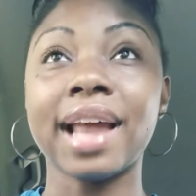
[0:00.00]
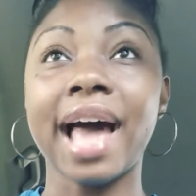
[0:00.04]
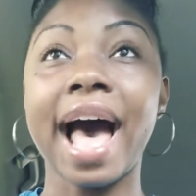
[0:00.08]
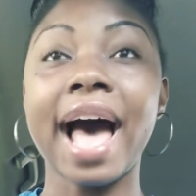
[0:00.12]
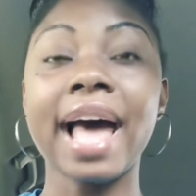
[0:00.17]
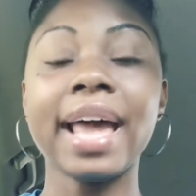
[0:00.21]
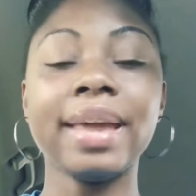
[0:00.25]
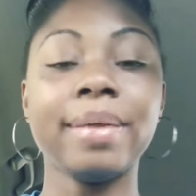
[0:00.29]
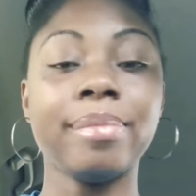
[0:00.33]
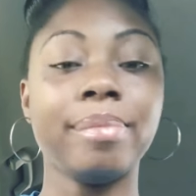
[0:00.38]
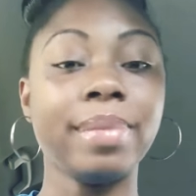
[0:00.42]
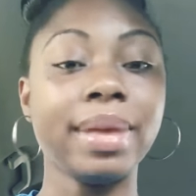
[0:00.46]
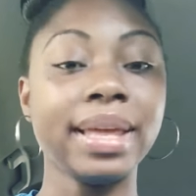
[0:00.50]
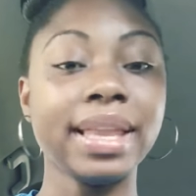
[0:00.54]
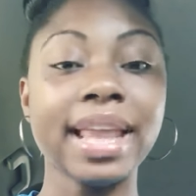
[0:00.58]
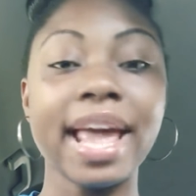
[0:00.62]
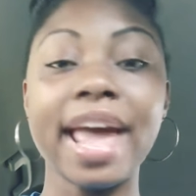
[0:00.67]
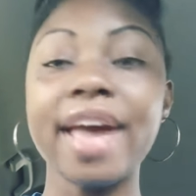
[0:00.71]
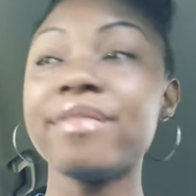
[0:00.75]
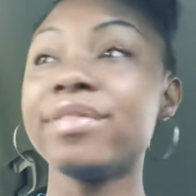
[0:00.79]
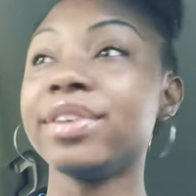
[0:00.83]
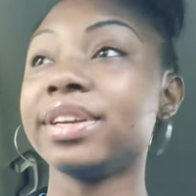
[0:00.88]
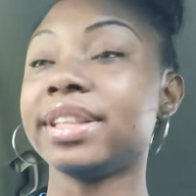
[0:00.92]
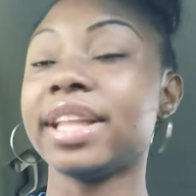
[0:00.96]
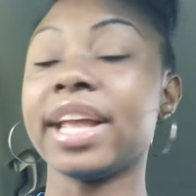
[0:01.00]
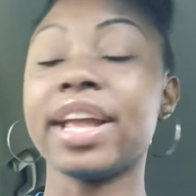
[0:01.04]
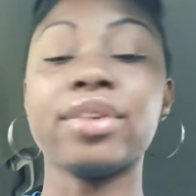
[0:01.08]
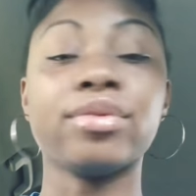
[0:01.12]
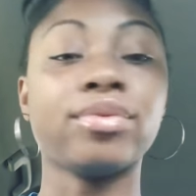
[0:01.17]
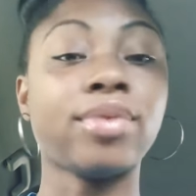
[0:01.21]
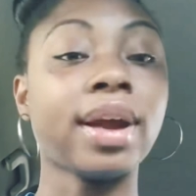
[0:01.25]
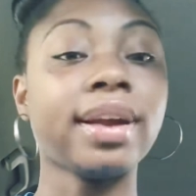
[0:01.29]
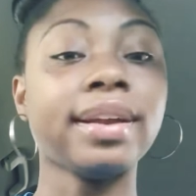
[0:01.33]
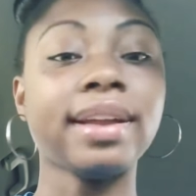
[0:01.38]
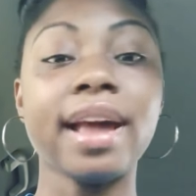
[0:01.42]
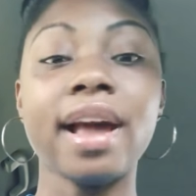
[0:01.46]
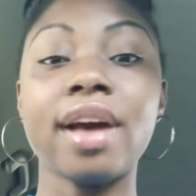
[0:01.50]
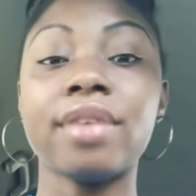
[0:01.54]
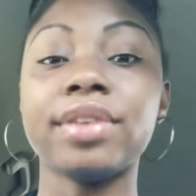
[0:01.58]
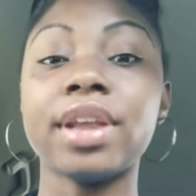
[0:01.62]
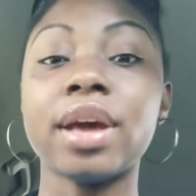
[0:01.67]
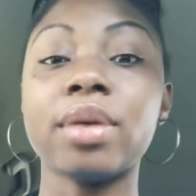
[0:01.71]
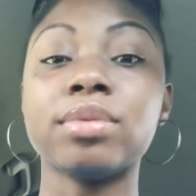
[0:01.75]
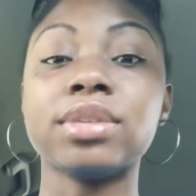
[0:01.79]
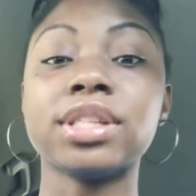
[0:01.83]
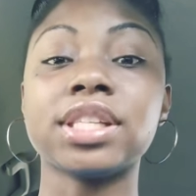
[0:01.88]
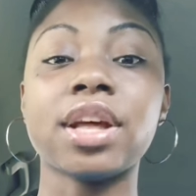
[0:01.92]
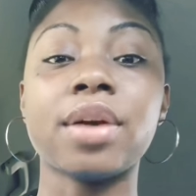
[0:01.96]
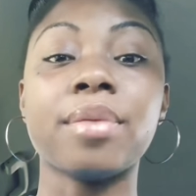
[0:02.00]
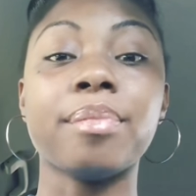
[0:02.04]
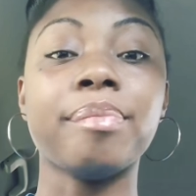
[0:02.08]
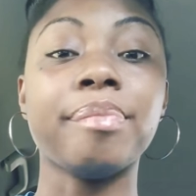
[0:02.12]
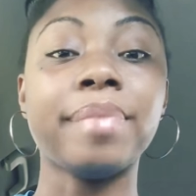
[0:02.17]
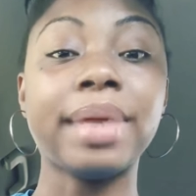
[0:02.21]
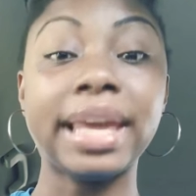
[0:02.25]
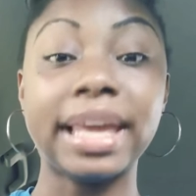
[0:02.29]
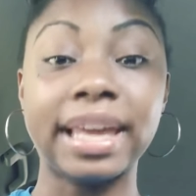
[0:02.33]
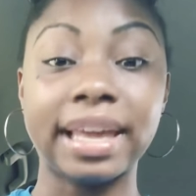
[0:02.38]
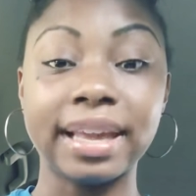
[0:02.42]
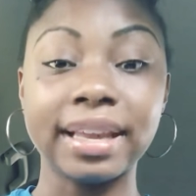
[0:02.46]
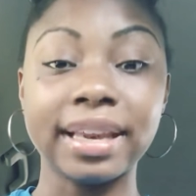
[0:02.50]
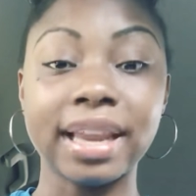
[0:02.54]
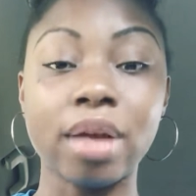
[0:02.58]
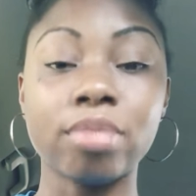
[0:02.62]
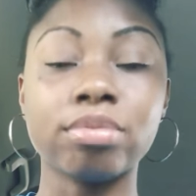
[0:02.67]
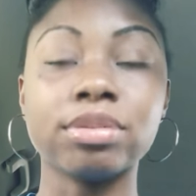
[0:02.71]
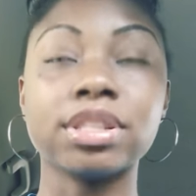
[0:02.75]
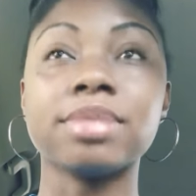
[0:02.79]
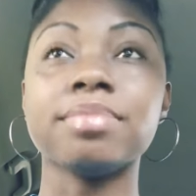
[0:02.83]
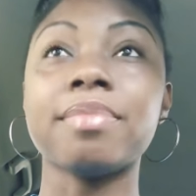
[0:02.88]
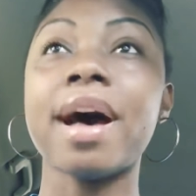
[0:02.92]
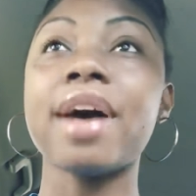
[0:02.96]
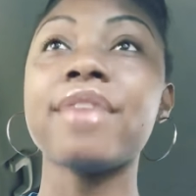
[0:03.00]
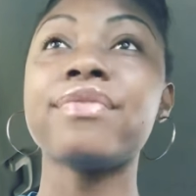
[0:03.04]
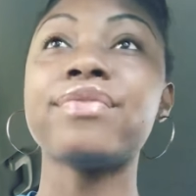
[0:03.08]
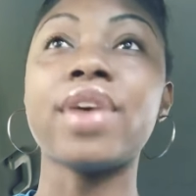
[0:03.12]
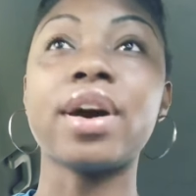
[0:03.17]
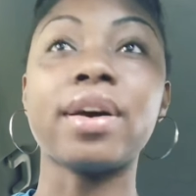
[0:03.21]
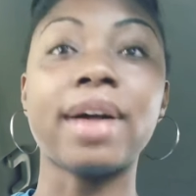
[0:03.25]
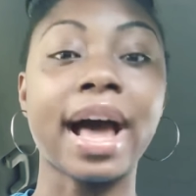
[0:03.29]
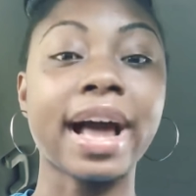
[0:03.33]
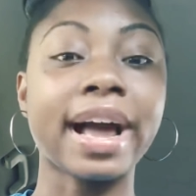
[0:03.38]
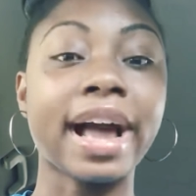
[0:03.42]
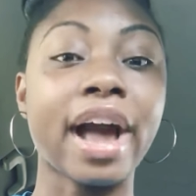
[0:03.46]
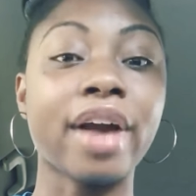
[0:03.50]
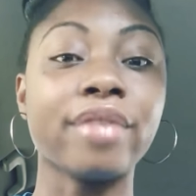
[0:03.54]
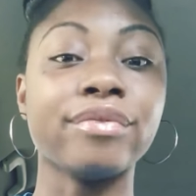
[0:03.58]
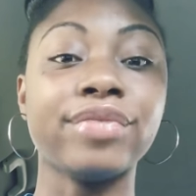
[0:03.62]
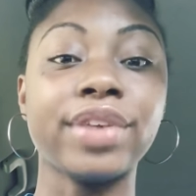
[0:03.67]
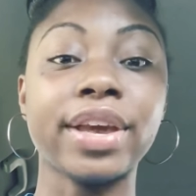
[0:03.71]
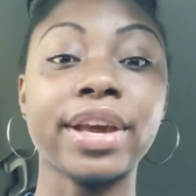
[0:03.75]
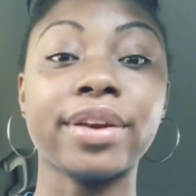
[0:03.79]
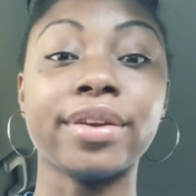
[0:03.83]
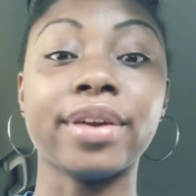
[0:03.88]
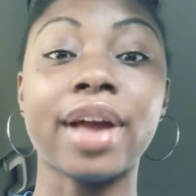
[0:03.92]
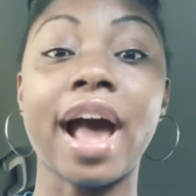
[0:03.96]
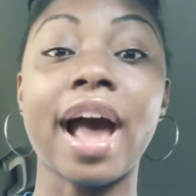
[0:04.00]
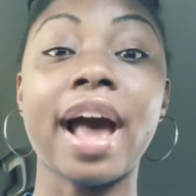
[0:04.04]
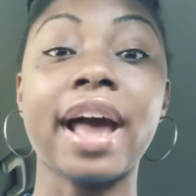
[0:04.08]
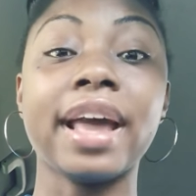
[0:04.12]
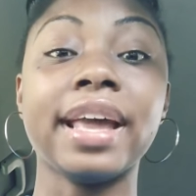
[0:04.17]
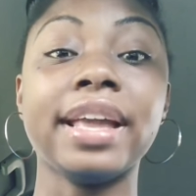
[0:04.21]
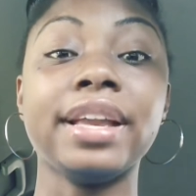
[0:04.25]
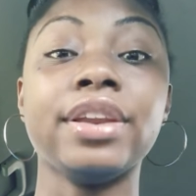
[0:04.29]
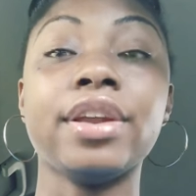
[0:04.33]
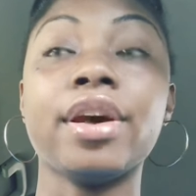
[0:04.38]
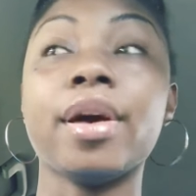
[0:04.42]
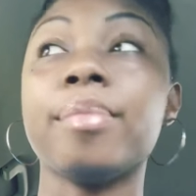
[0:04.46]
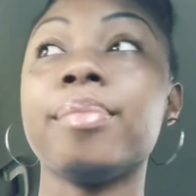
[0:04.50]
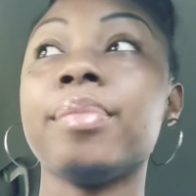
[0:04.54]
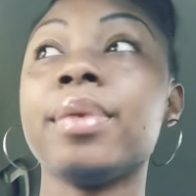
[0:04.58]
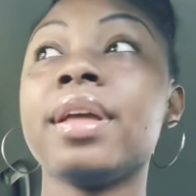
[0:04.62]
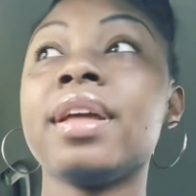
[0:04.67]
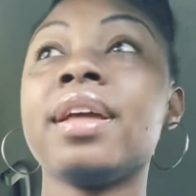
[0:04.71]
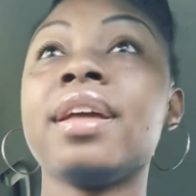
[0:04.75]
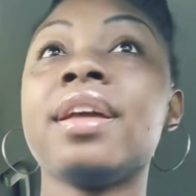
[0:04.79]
I admit everything right now. That was me. That was my fault. I end up